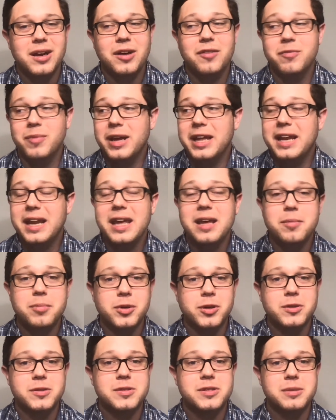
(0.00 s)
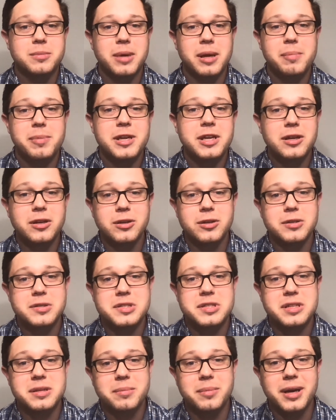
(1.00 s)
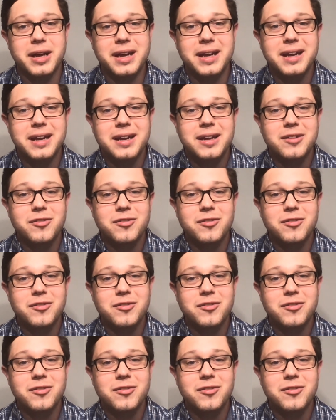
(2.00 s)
of my neighbors and my peers and my